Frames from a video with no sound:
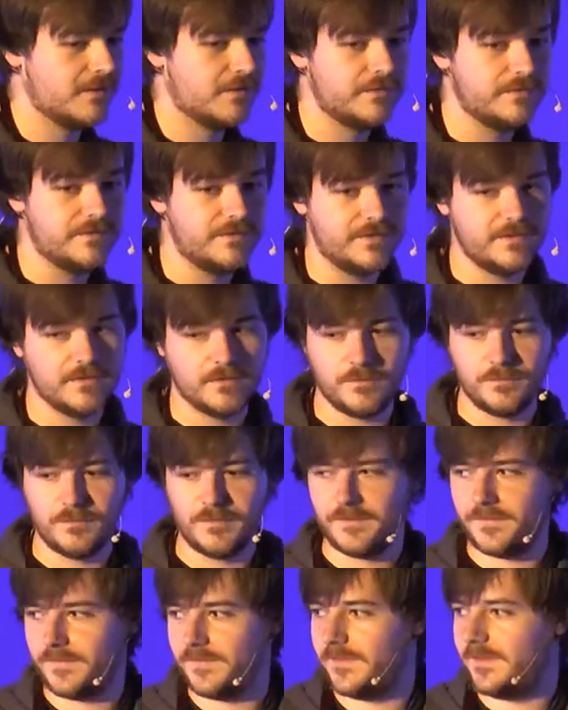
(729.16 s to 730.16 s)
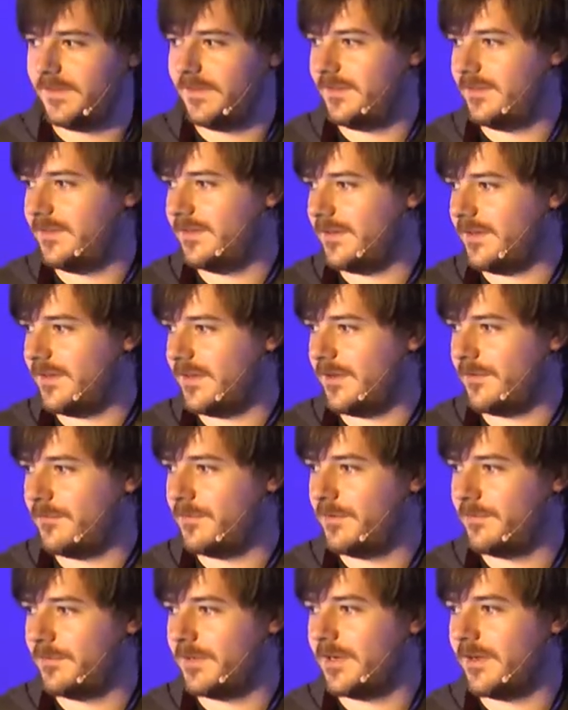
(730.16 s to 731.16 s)
deal with the uh, what
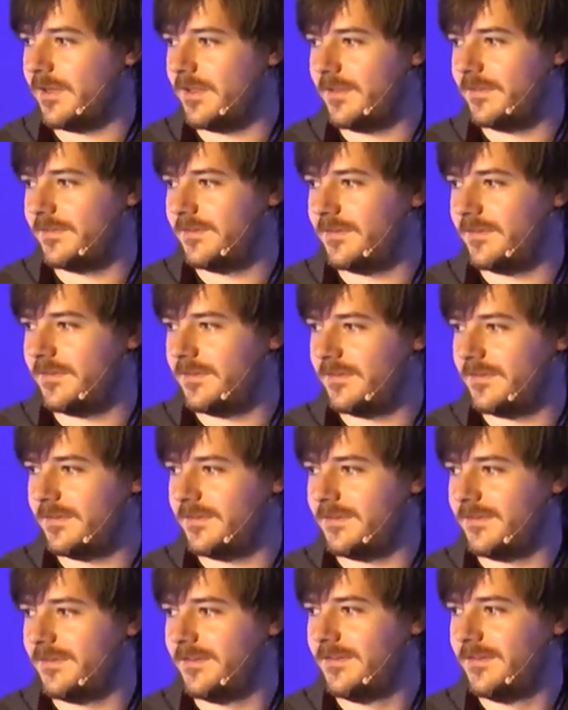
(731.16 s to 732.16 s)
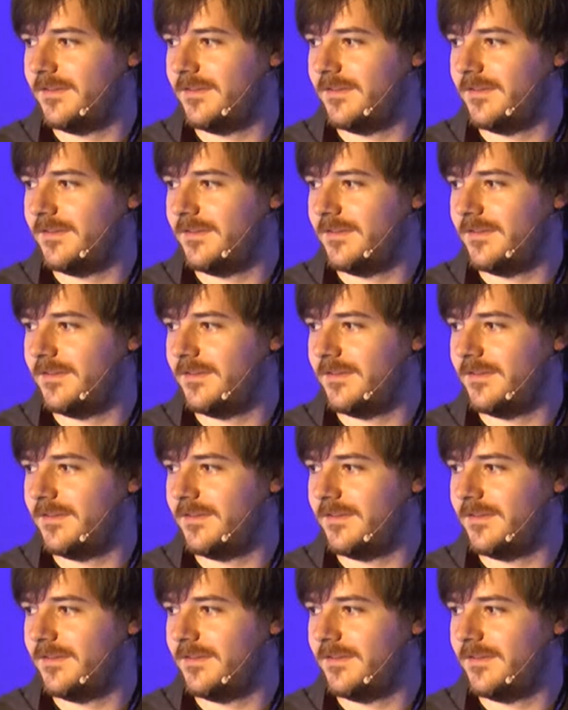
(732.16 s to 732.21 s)
do we call it, the the